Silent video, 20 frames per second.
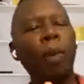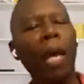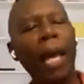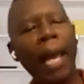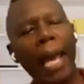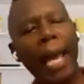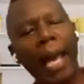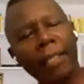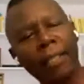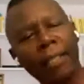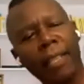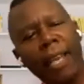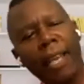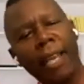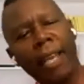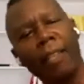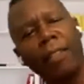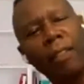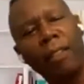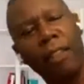pass
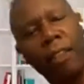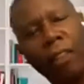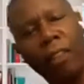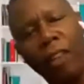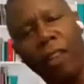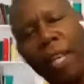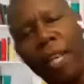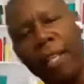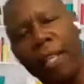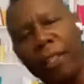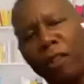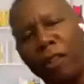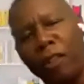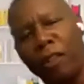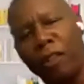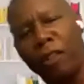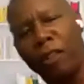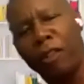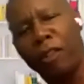down to those grandchildren,